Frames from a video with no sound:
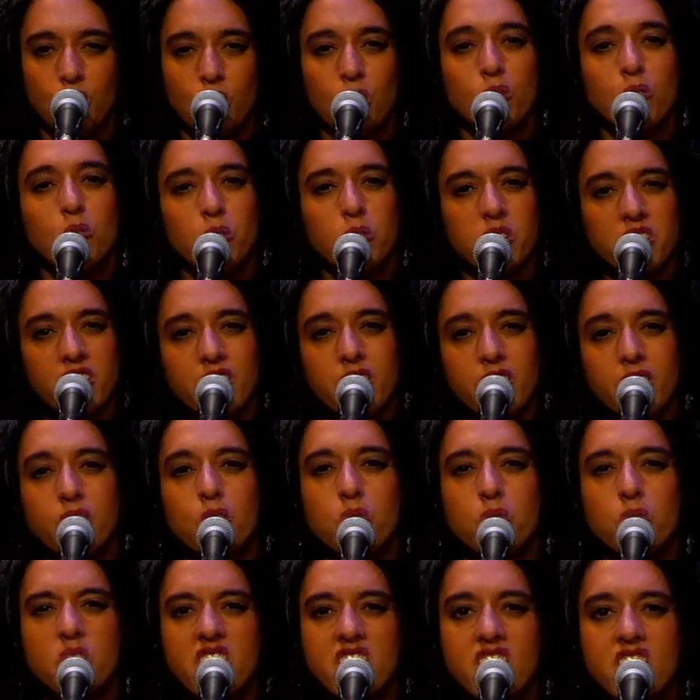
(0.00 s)
with a
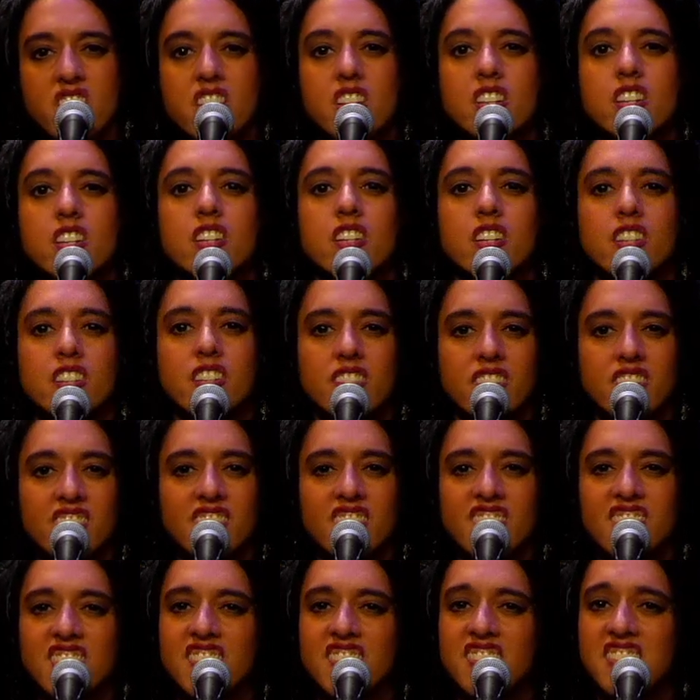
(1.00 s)

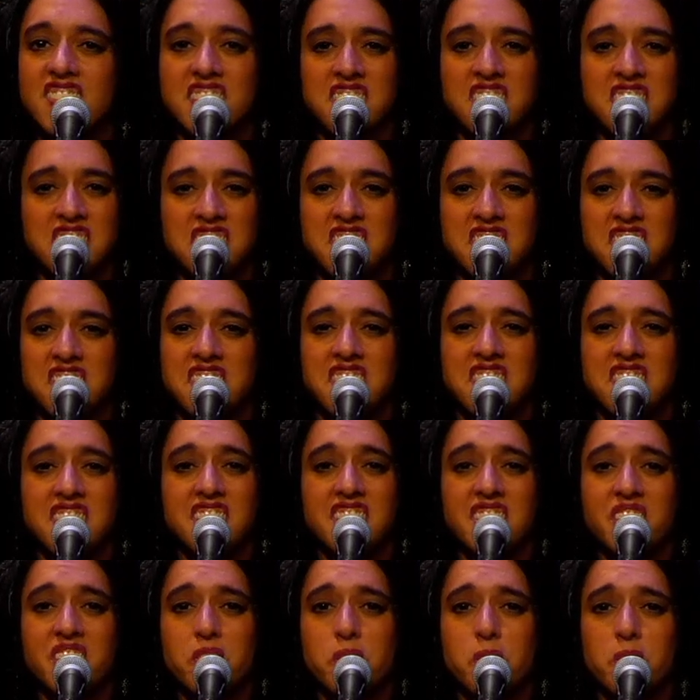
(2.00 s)

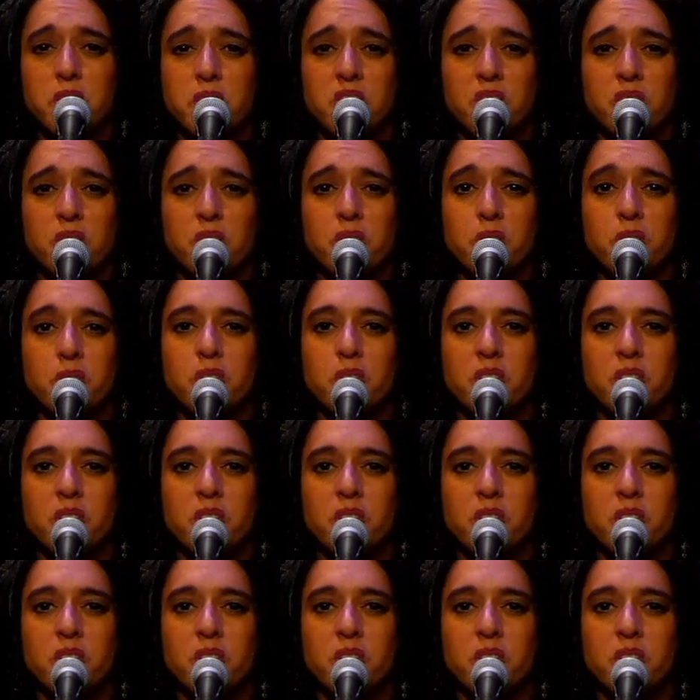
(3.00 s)
redneck or two,